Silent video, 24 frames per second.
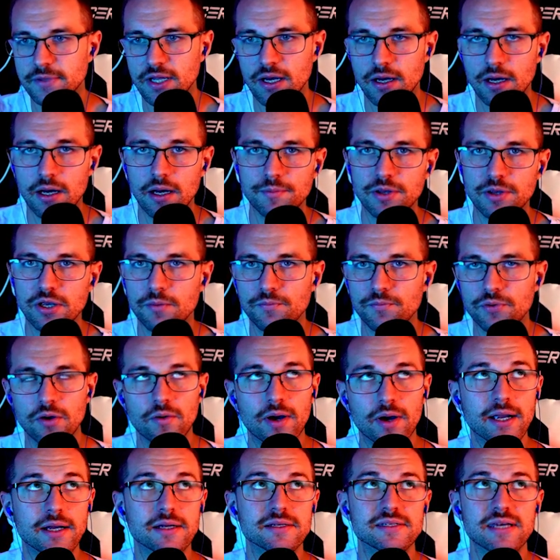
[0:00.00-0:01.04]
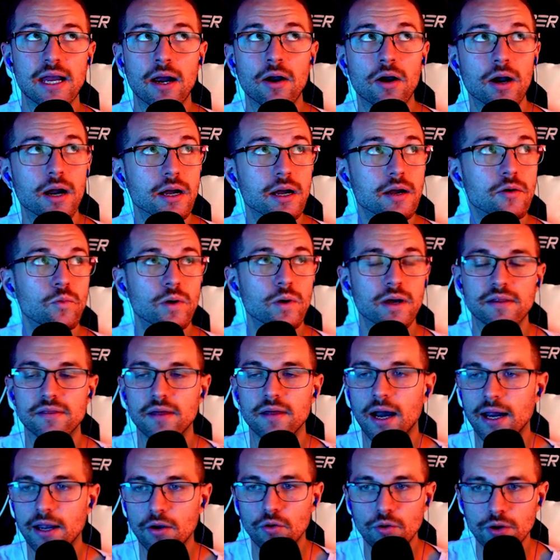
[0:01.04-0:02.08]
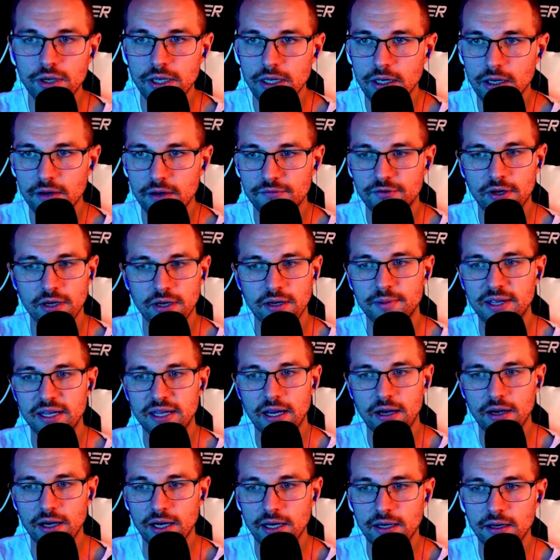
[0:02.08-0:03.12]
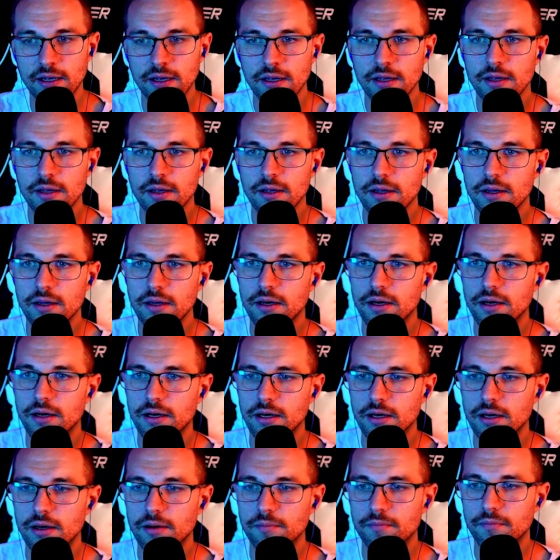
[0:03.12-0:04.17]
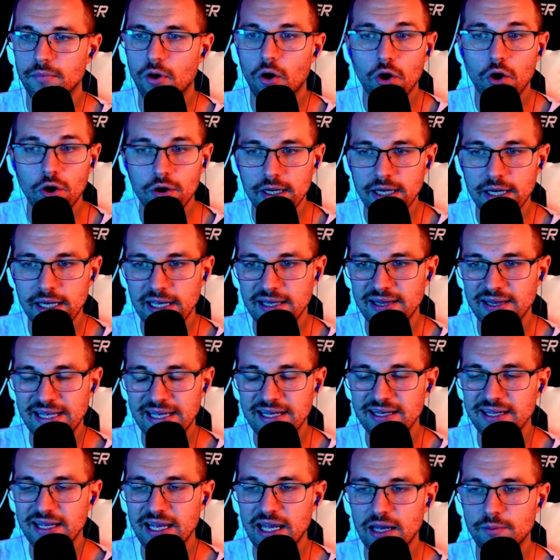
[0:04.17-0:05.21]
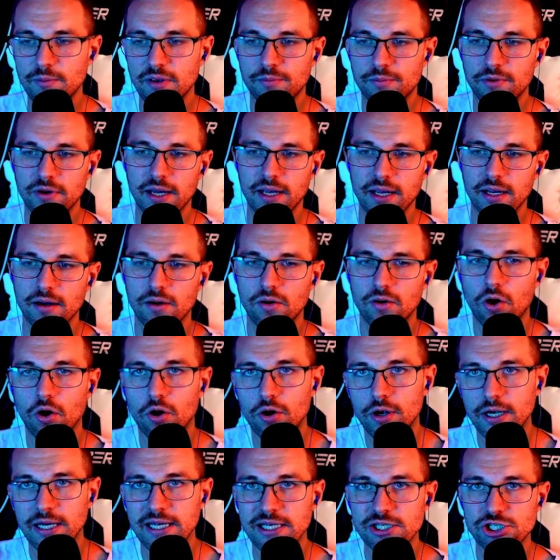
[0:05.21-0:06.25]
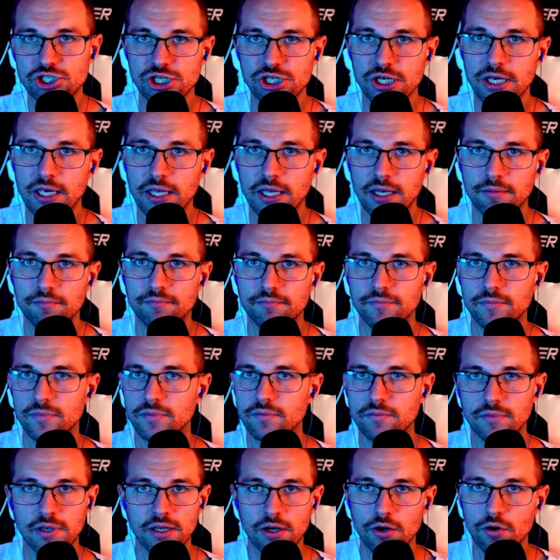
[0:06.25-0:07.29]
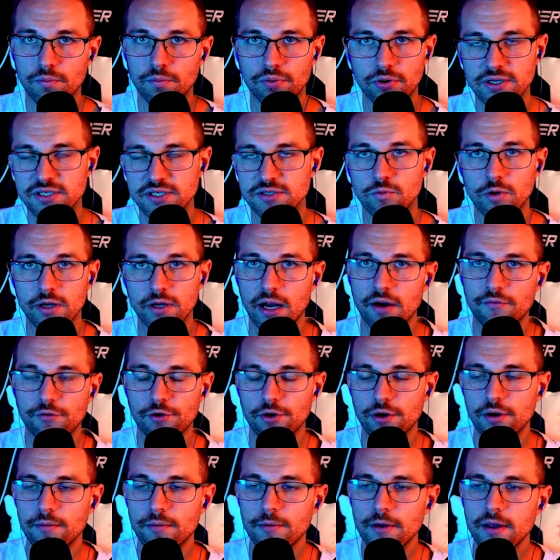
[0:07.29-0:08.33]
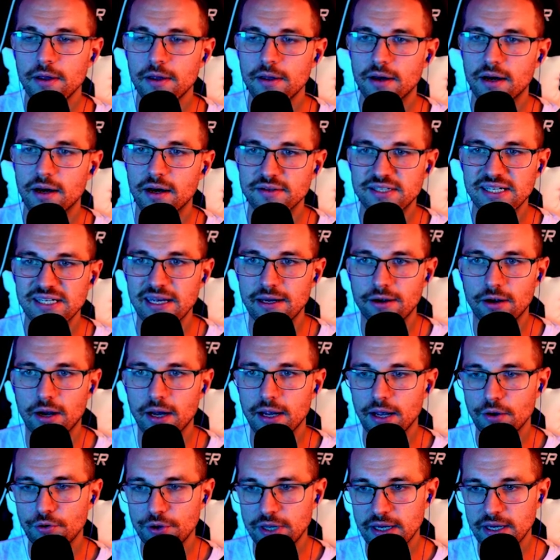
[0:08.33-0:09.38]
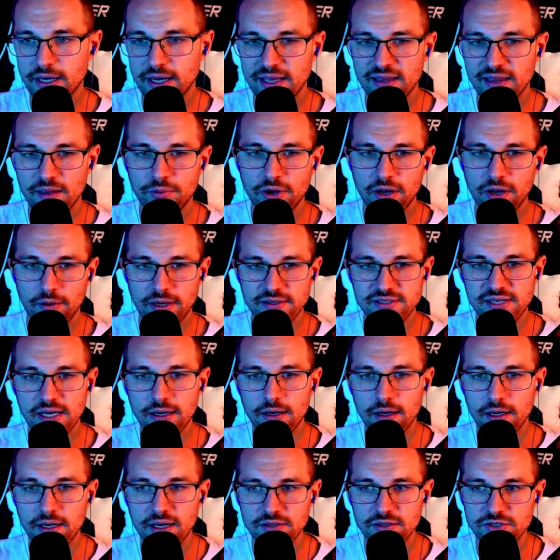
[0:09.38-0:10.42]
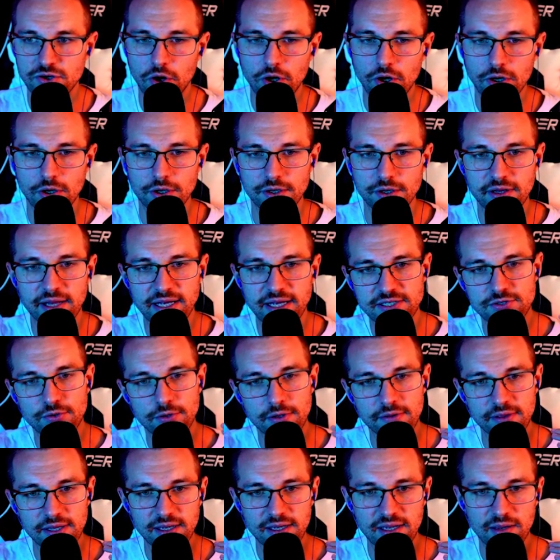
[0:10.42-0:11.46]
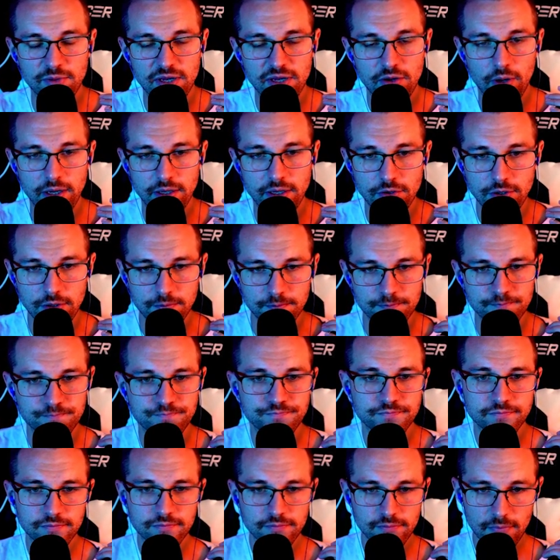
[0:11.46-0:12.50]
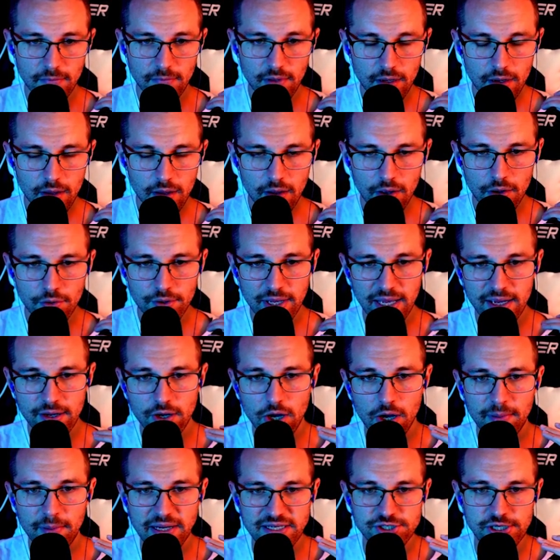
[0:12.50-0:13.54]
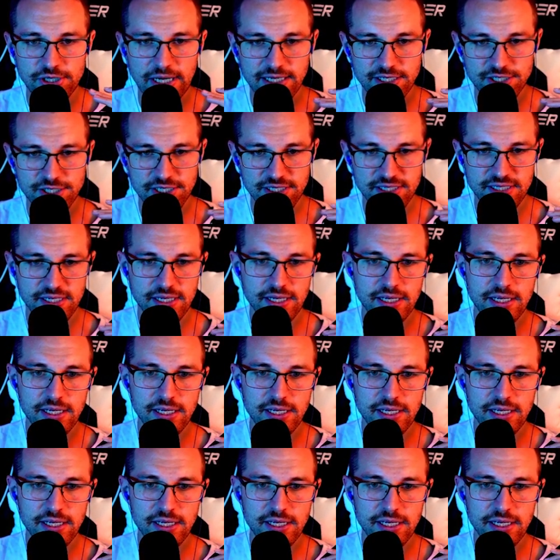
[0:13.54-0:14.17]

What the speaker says: Taric with Ionia if you're going to be carrying Ahri in the end game. You can play Ahri, Shin, plus whatever to get your Ionia, and then play around Taric and Targon and that sort of thing. Can be quite good. Okay, combat strategist.